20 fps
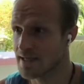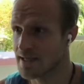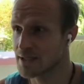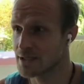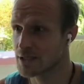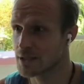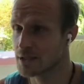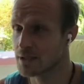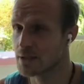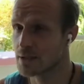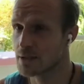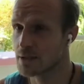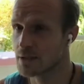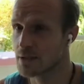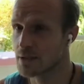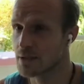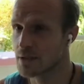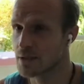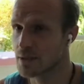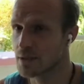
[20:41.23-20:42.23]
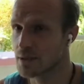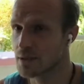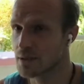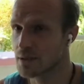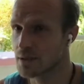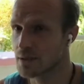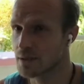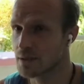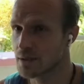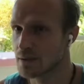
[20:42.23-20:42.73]
is
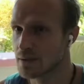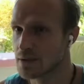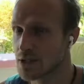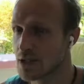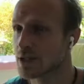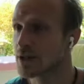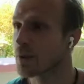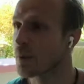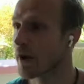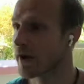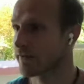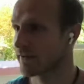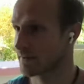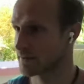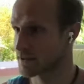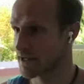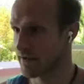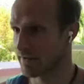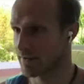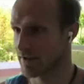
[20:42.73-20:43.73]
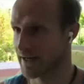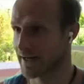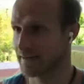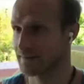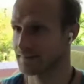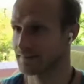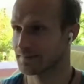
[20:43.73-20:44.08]
to turn away from suffering.